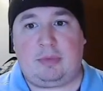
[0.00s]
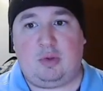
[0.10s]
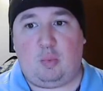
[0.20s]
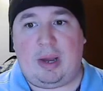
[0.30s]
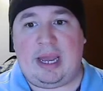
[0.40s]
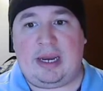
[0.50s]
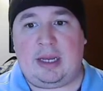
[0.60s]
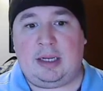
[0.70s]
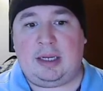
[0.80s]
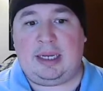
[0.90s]

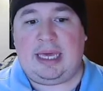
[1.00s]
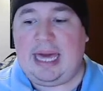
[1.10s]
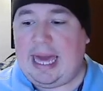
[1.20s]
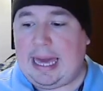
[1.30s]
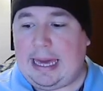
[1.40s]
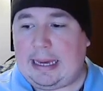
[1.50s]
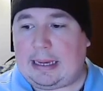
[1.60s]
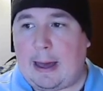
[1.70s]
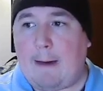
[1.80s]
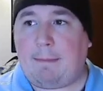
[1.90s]
When a
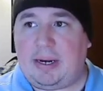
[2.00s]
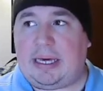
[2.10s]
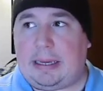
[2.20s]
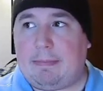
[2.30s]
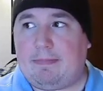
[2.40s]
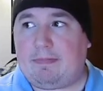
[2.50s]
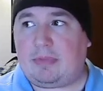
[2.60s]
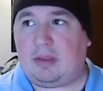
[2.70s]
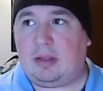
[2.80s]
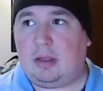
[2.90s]
company,
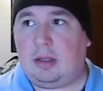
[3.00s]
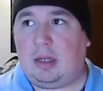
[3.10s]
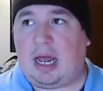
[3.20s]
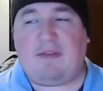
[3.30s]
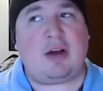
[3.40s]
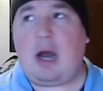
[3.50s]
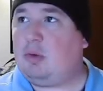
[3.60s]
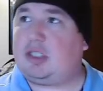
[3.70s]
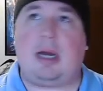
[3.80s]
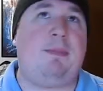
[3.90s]
I forgot
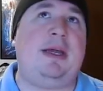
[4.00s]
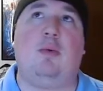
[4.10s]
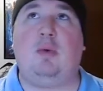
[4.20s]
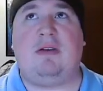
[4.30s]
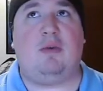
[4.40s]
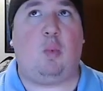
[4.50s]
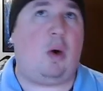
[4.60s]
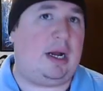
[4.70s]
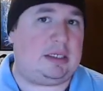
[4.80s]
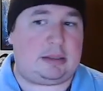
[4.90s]
which company it even
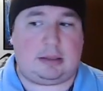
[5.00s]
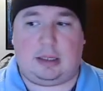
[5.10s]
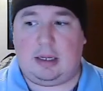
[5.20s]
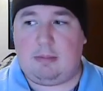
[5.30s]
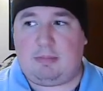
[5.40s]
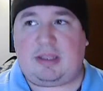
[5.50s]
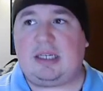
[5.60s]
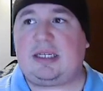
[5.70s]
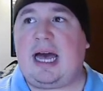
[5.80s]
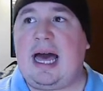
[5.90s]
was, but
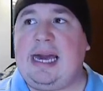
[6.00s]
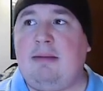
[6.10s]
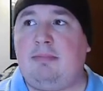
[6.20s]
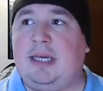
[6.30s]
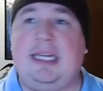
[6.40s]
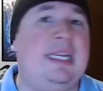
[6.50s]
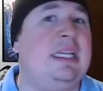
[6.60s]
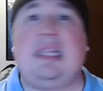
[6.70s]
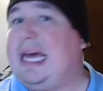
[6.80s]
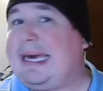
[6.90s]
this guy said he
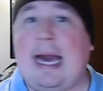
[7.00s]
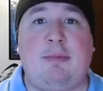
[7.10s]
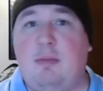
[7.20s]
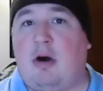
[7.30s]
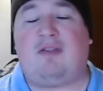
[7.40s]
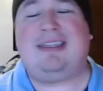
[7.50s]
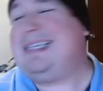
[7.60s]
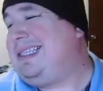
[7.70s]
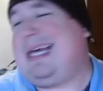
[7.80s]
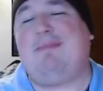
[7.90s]
didn't like Captain Marvel, he
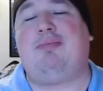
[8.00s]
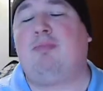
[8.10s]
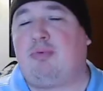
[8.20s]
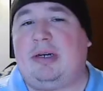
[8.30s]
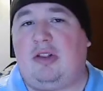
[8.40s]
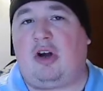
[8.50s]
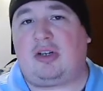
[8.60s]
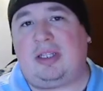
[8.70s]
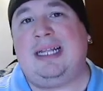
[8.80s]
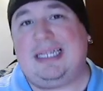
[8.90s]
didn't like Brie
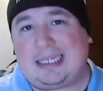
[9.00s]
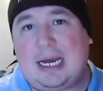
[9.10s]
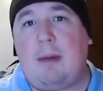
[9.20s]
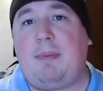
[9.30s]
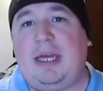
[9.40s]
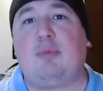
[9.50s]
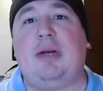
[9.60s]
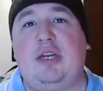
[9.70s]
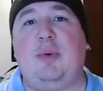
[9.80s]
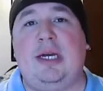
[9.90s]
Larson, and this company
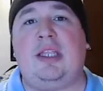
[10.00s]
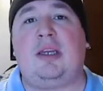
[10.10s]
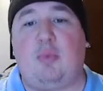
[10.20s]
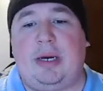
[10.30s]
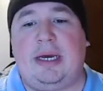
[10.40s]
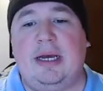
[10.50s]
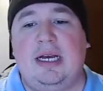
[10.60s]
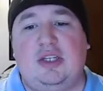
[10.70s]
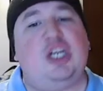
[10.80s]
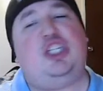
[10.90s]
retweeted the tweet,
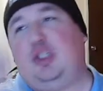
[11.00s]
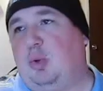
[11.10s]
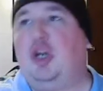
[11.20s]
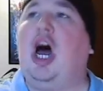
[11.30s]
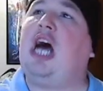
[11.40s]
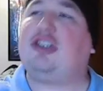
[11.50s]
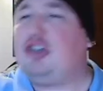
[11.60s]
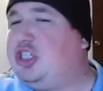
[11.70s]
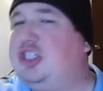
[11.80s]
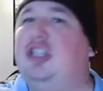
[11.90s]
said she's won an Oscar,
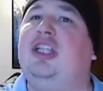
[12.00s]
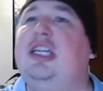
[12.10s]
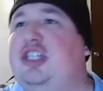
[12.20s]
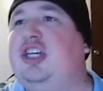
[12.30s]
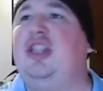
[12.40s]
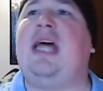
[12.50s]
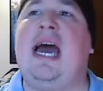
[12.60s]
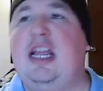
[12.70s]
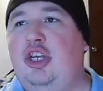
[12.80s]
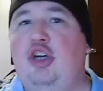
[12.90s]
she's done this, she's done
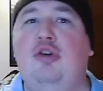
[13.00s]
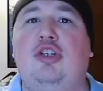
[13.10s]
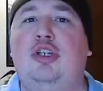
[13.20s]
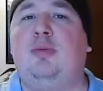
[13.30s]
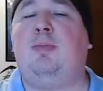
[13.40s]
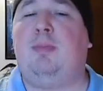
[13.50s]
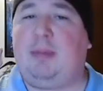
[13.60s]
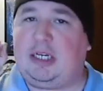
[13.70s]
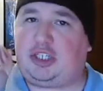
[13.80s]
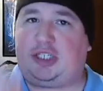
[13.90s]
that, and you should
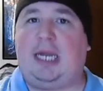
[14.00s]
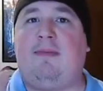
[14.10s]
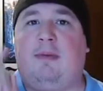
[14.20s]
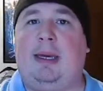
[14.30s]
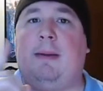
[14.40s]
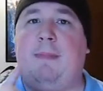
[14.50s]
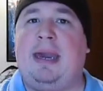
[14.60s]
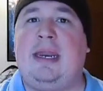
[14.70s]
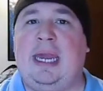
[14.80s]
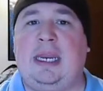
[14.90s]
be ashamed for being a
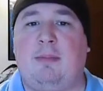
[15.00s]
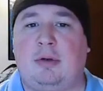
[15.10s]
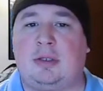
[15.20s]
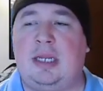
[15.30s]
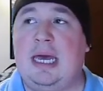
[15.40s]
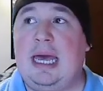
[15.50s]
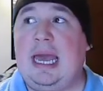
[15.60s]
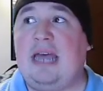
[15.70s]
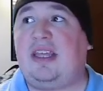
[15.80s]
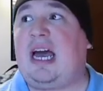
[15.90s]
man-hating person.
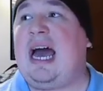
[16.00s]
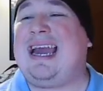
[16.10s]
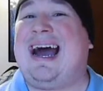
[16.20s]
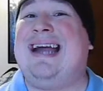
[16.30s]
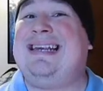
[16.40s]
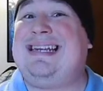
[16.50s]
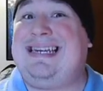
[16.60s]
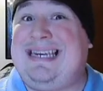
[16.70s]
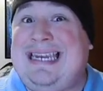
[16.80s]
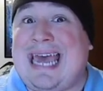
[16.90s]
And the guy got
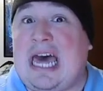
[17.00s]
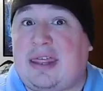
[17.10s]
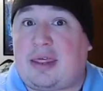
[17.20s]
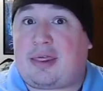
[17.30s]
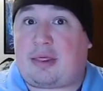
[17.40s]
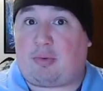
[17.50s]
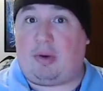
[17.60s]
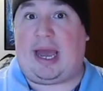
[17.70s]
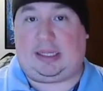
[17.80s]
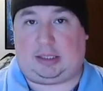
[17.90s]
death
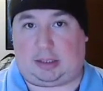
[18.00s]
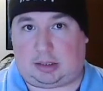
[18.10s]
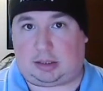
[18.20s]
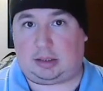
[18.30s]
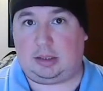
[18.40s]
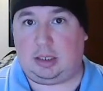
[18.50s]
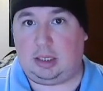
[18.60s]
threats.